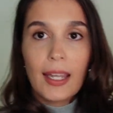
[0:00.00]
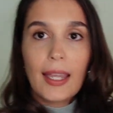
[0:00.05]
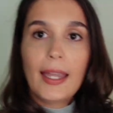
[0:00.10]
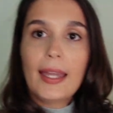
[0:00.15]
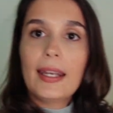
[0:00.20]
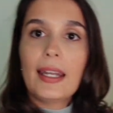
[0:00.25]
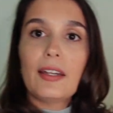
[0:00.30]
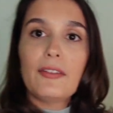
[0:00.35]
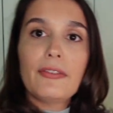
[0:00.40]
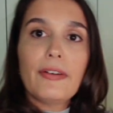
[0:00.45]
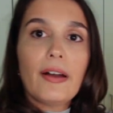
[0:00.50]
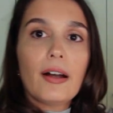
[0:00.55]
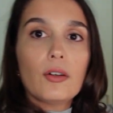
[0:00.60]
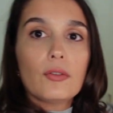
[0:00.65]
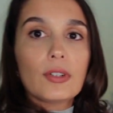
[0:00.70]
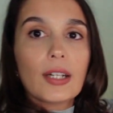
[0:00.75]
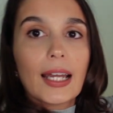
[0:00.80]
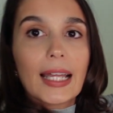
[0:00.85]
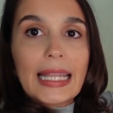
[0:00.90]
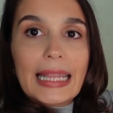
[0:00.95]
And I
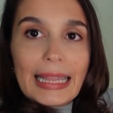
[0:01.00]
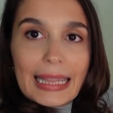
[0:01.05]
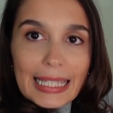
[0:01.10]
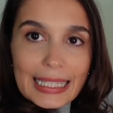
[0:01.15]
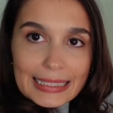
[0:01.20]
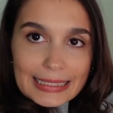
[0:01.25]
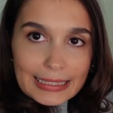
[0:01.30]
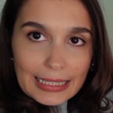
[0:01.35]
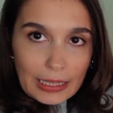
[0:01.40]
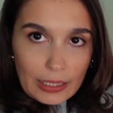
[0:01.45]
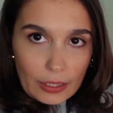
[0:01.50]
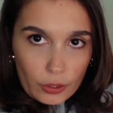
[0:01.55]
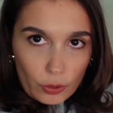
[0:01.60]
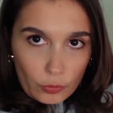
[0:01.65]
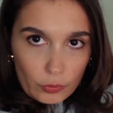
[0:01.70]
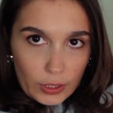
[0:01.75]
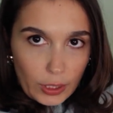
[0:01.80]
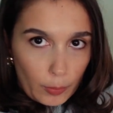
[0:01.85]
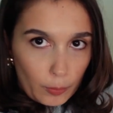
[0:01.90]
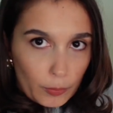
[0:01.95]
found this
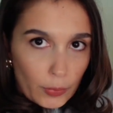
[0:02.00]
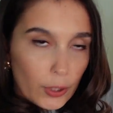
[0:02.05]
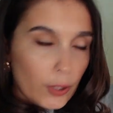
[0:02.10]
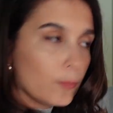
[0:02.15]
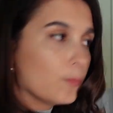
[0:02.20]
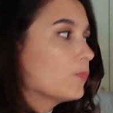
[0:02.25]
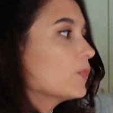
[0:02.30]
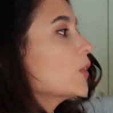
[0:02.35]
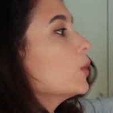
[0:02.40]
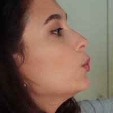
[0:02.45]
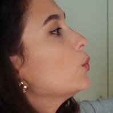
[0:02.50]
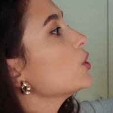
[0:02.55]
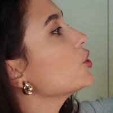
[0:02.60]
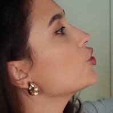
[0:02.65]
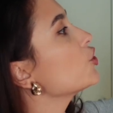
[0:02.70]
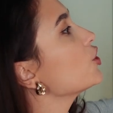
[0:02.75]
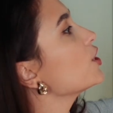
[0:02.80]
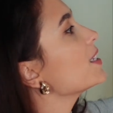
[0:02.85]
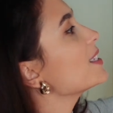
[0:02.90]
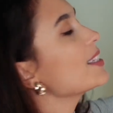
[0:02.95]
little number,
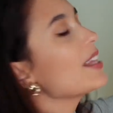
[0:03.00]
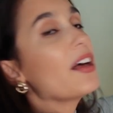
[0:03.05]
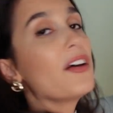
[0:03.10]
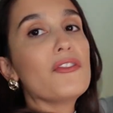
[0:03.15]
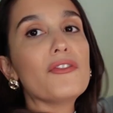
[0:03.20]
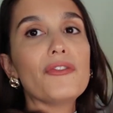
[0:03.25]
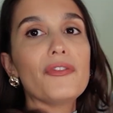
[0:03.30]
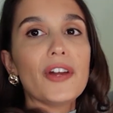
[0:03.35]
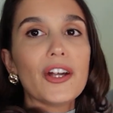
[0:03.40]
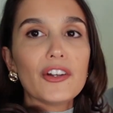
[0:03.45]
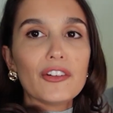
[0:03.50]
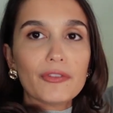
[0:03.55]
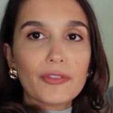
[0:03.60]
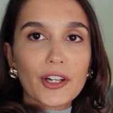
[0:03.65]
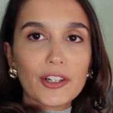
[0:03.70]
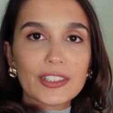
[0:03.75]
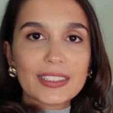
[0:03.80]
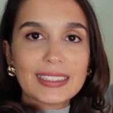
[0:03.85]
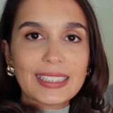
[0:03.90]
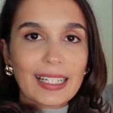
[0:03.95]
which is very,
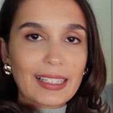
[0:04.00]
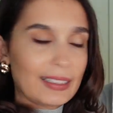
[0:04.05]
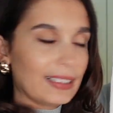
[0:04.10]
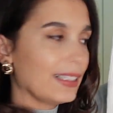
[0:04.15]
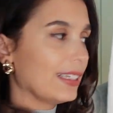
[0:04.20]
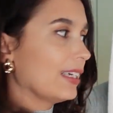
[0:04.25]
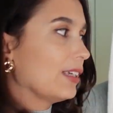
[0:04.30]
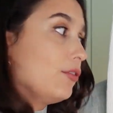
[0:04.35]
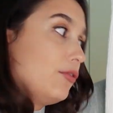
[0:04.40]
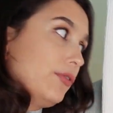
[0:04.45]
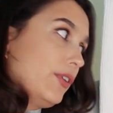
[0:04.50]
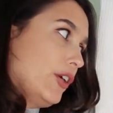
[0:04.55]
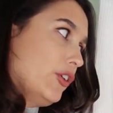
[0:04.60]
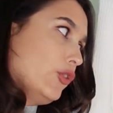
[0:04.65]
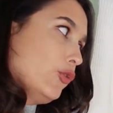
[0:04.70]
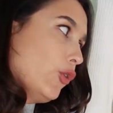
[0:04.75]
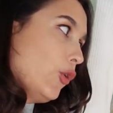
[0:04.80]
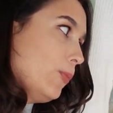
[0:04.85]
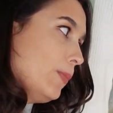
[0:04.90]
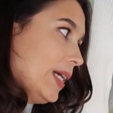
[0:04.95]
very delicate, very
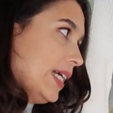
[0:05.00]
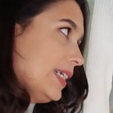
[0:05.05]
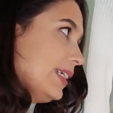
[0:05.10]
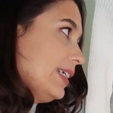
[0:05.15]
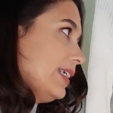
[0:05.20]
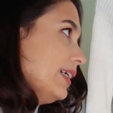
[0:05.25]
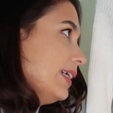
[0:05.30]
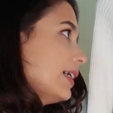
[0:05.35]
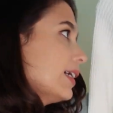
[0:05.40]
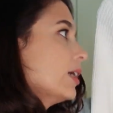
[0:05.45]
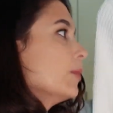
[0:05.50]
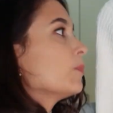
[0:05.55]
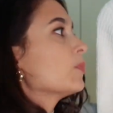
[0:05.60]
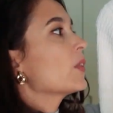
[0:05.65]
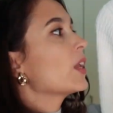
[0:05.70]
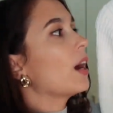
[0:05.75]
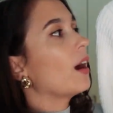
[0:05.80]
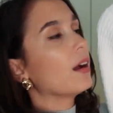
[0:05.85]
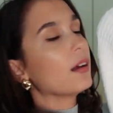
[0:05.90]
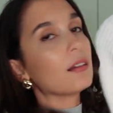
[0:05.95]
romantic.
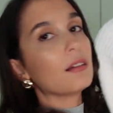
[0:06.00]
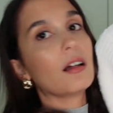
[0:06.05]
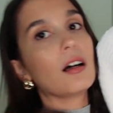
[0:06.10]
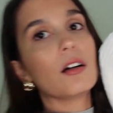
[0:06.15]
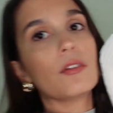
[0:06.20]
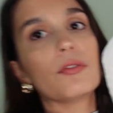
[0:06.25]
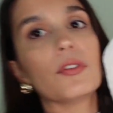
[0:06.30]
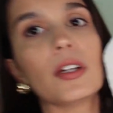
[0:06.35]
I love